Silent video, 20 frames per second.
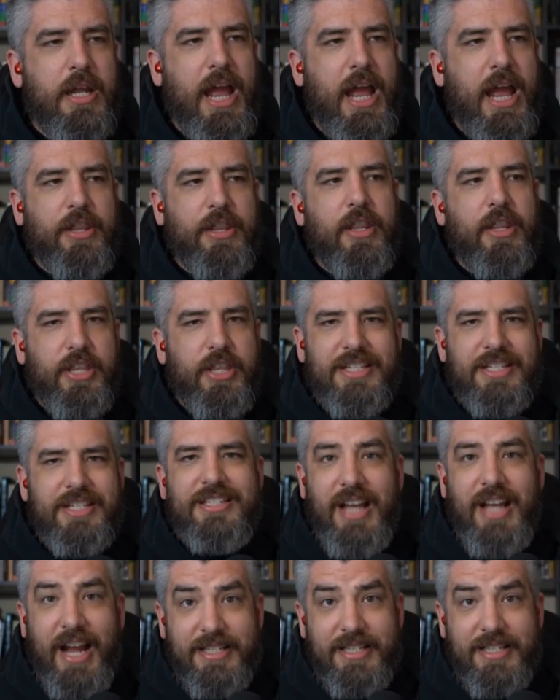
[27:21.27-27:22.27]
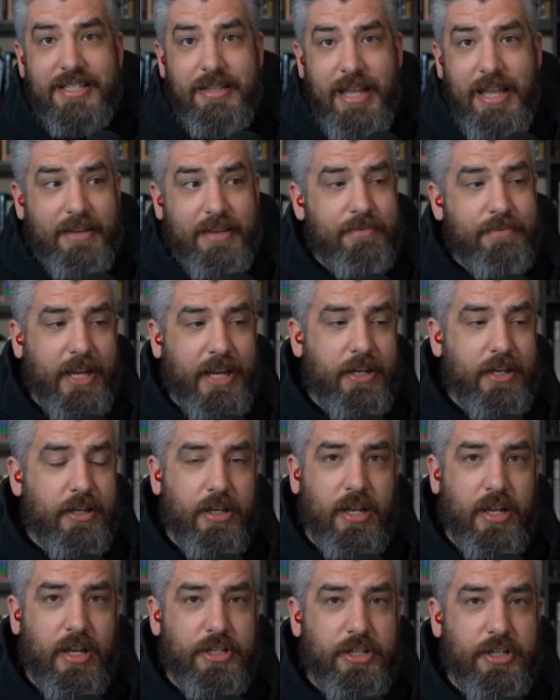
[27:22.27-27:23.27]
And these sites that like
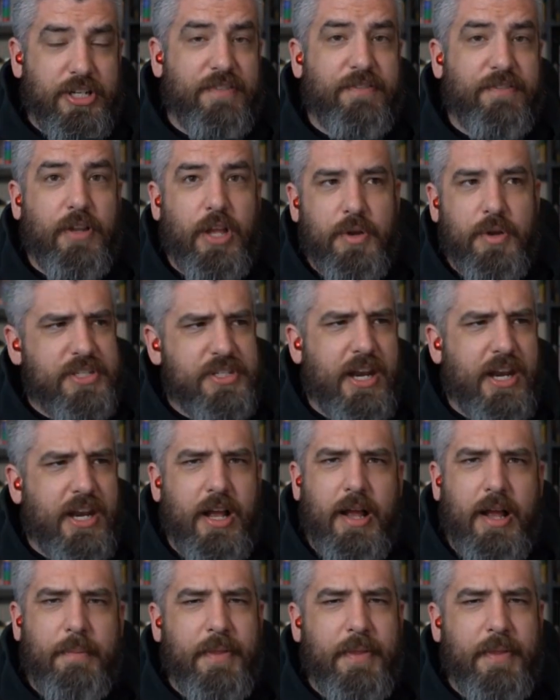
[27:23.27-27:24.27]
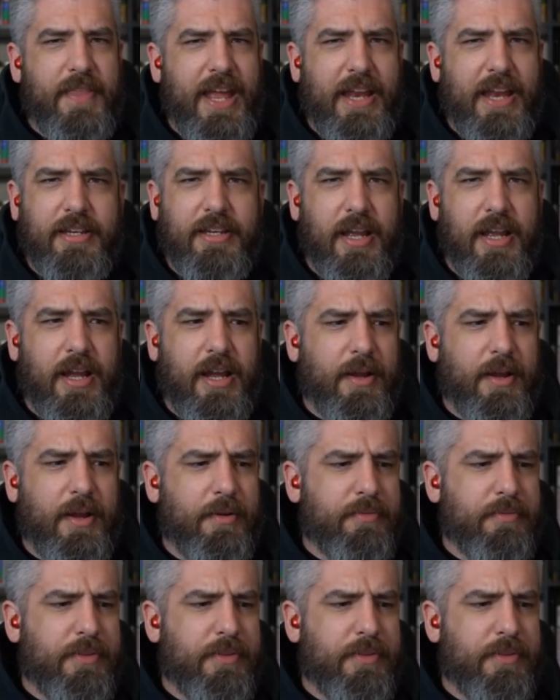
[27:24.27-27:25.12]
uh, Jeff Lowe set up and that uh,